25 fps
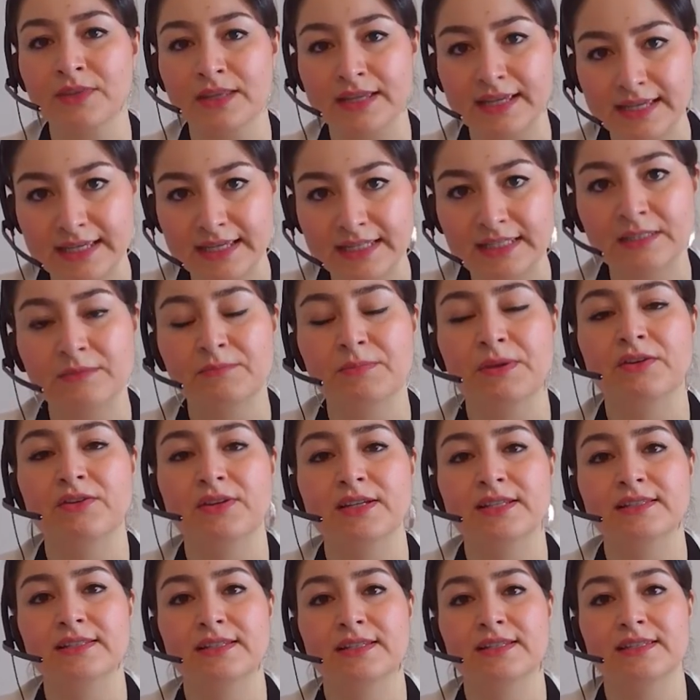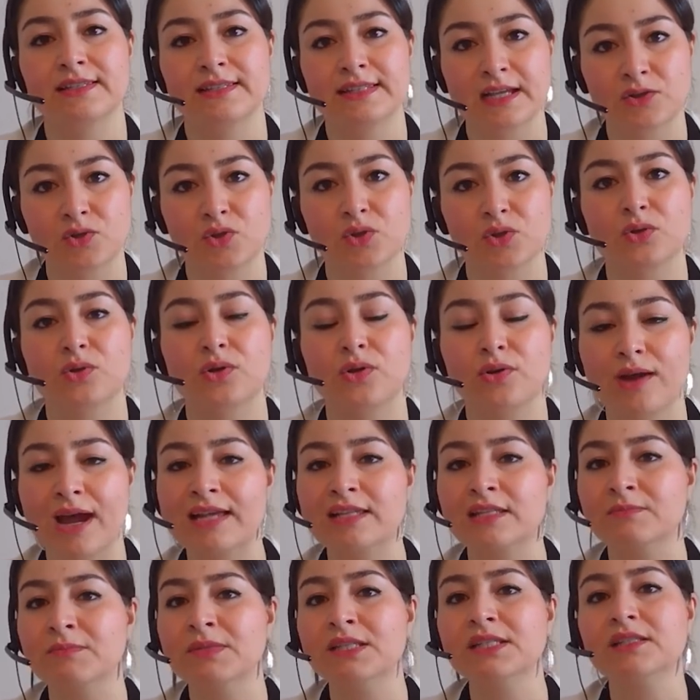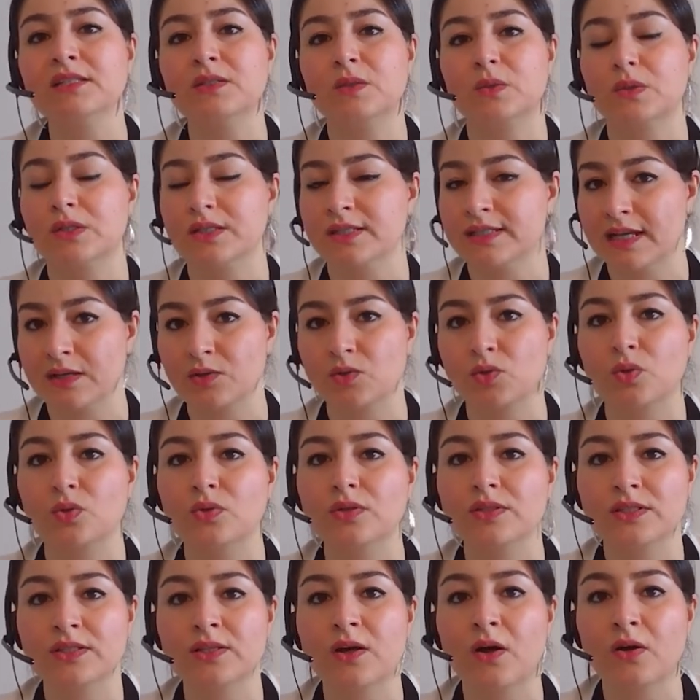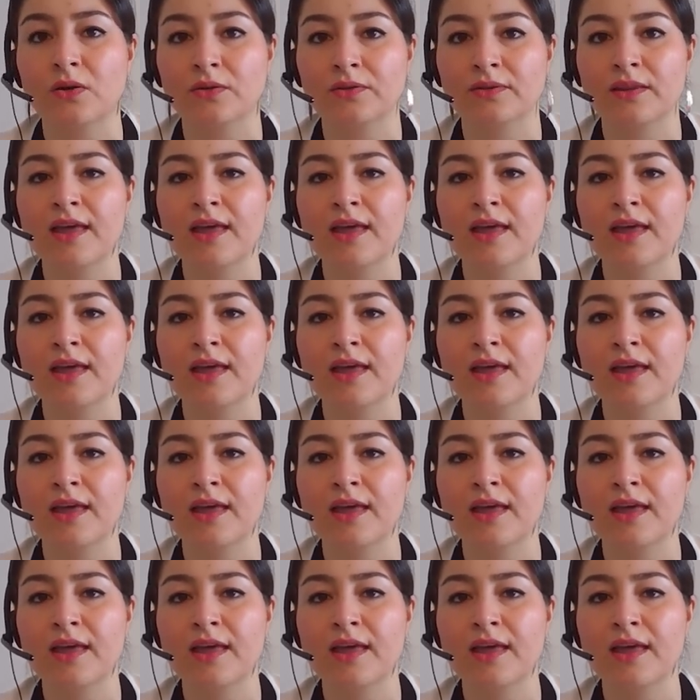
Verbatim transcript: experiences sexual harassment or sexual assault.